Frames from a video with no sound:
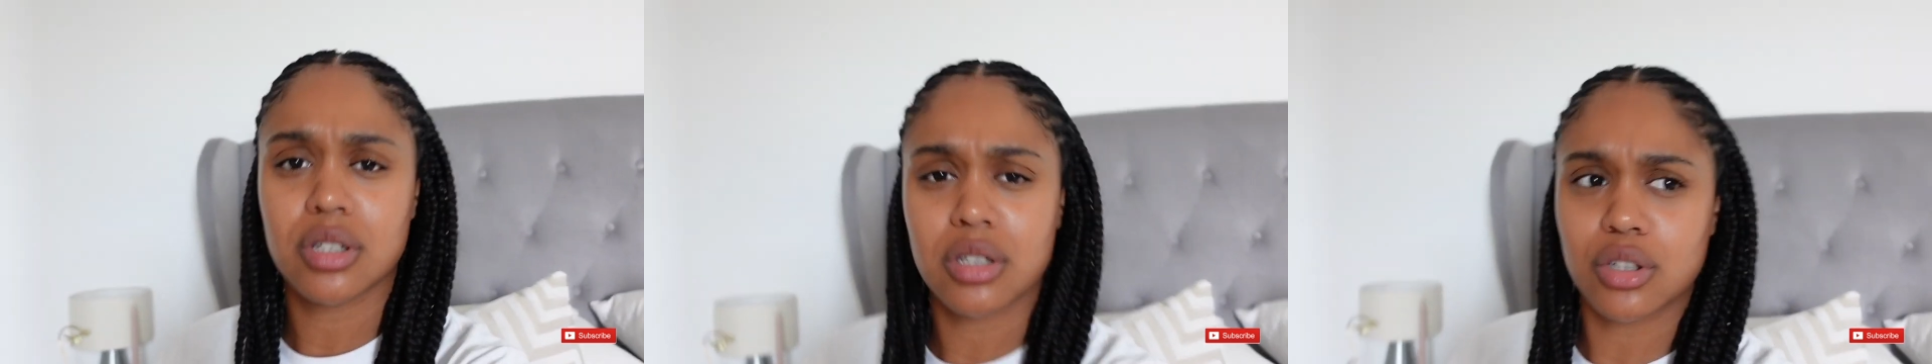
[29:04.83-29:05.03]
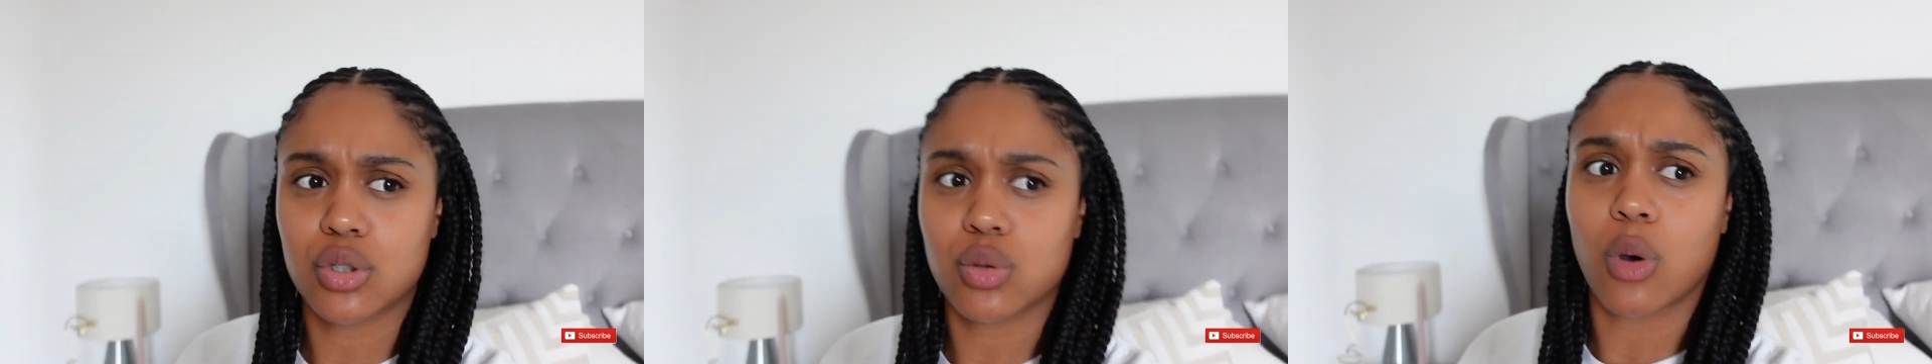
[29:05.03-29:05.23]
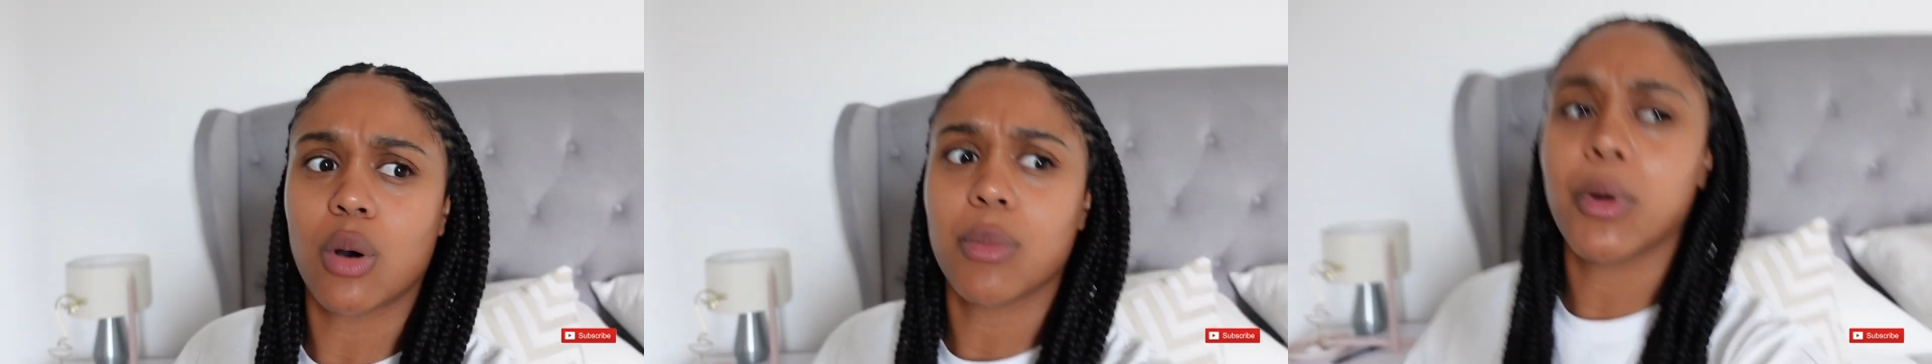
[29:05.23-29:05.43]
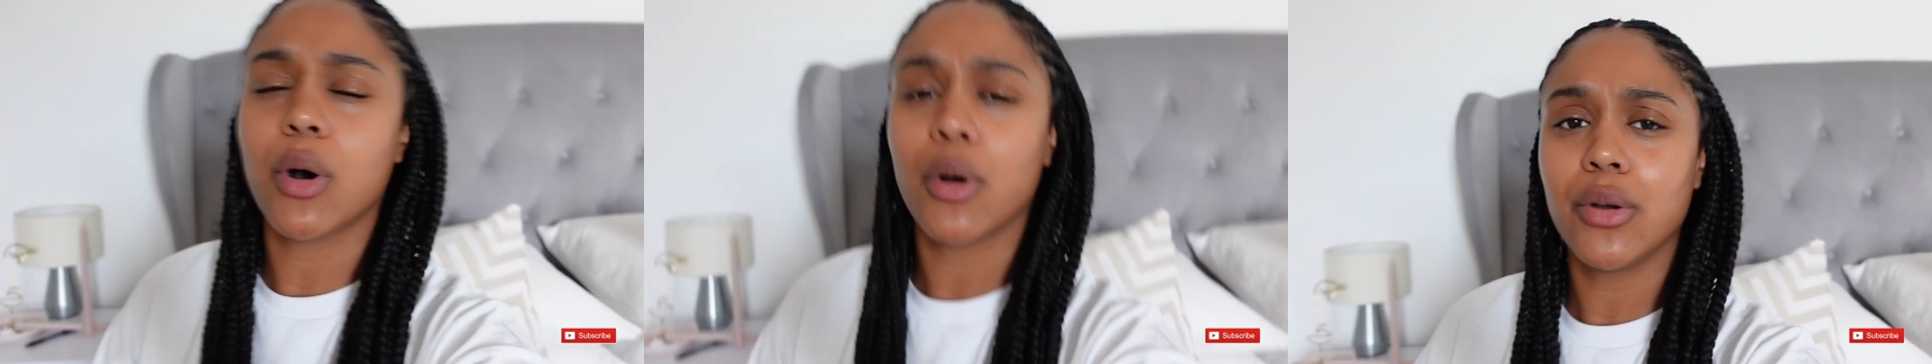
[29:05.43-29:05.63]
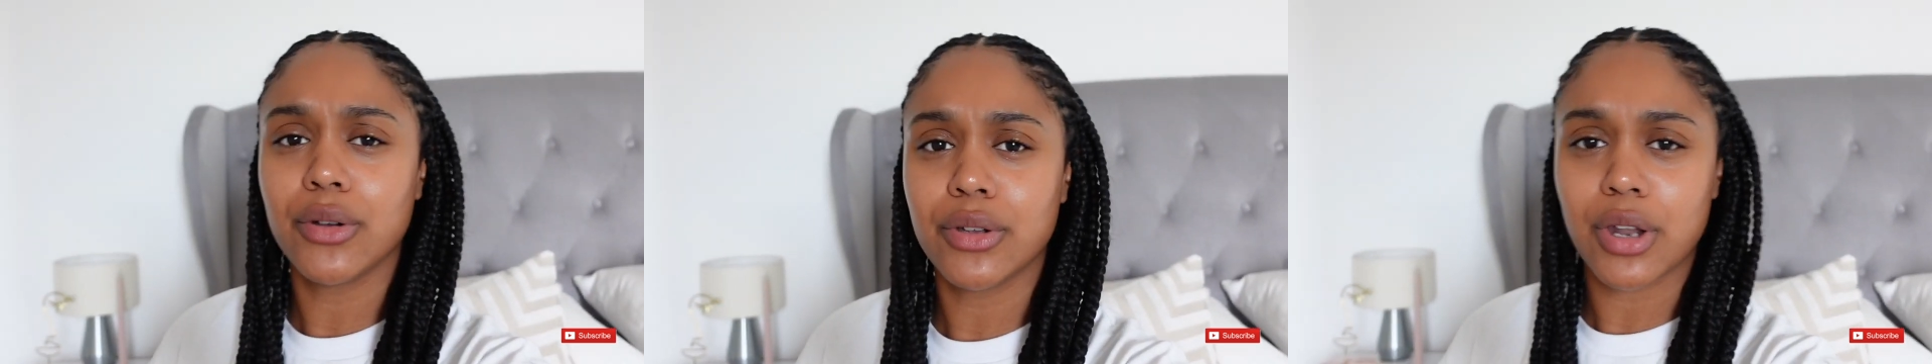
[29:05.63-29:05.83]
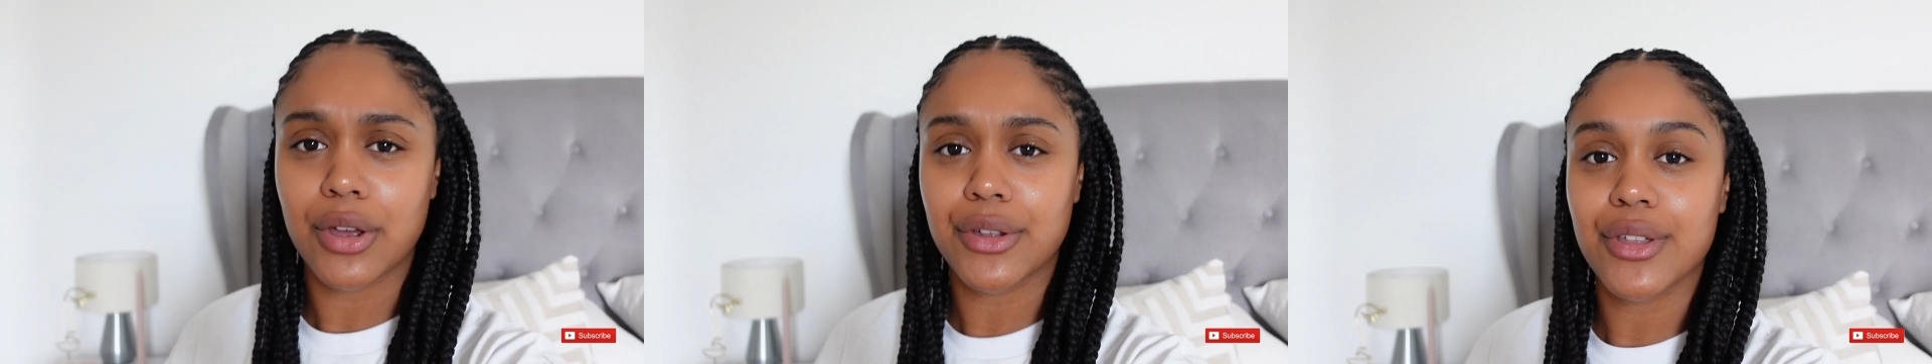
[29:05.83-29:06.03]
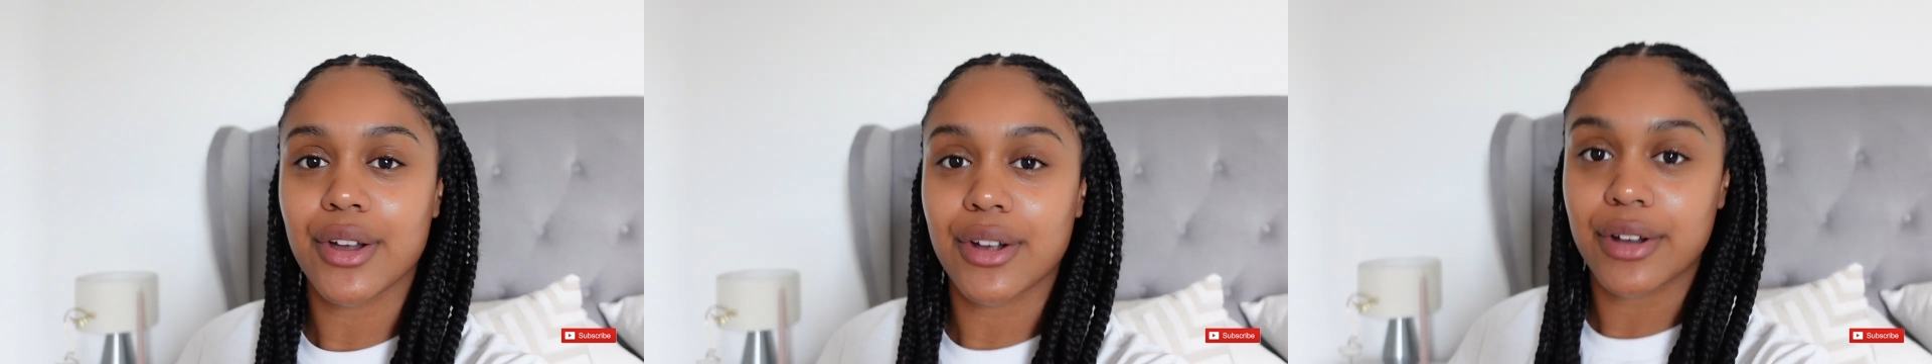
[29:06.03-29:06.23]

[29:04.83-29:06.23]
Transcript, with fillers: the Duomo you know the